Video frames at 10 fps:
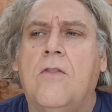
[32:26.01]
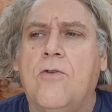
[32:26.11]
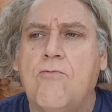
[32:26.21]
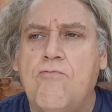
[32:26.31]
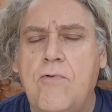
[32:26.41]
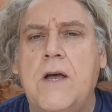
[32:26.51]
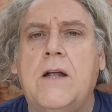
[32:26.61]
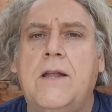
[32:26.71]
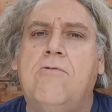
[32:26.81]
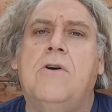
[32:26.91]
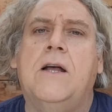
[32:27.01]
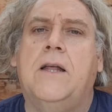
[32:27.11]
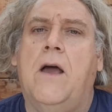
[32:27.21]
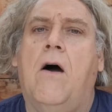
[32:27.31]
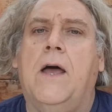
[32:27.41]
the really,
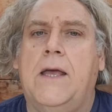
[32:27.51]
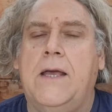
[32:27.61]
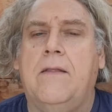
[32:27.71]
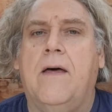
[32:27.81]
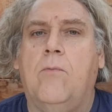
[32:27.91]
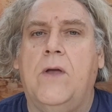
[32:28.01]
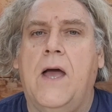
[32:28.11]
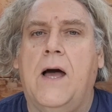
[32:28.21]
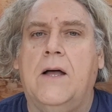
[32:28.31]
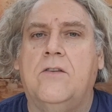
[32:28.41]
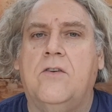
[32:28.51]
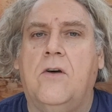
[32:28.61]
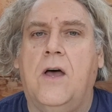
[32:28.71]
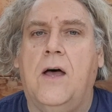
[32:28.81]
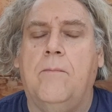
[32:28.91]
really high heat that we had
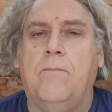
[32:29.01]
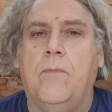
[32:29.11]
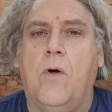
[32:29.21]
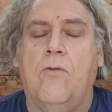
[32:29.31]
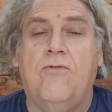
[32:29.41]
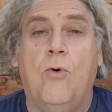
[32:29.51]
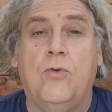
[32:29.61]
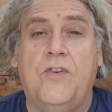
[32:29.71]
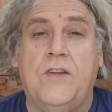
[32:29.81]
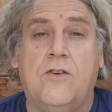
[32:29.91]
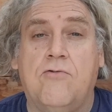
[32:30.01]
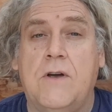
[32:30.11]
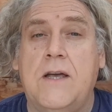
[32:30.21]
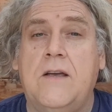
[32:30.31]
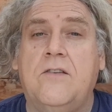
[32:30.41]
of 40
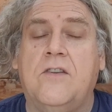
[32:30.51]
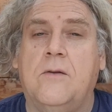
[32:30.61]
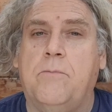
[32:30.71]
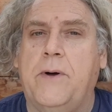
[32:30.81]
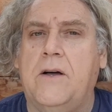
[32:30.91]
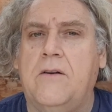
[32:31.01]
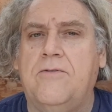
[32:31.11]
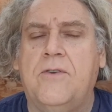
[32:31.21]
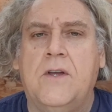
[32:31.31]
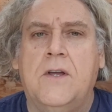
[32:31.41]
degrees and above